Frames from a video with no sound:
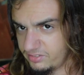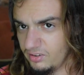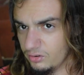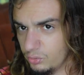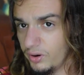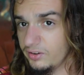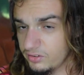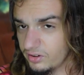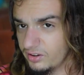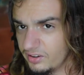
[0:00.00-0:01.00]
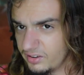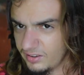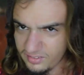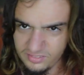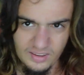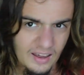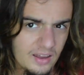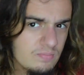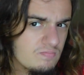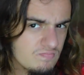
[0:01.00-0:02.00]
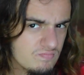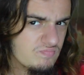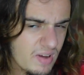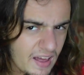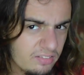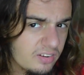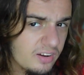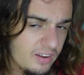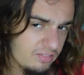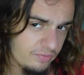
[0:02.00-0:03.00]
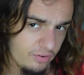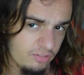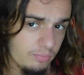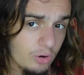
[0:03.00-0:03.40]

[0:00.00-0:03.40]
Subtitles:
still quite good is not as good as the first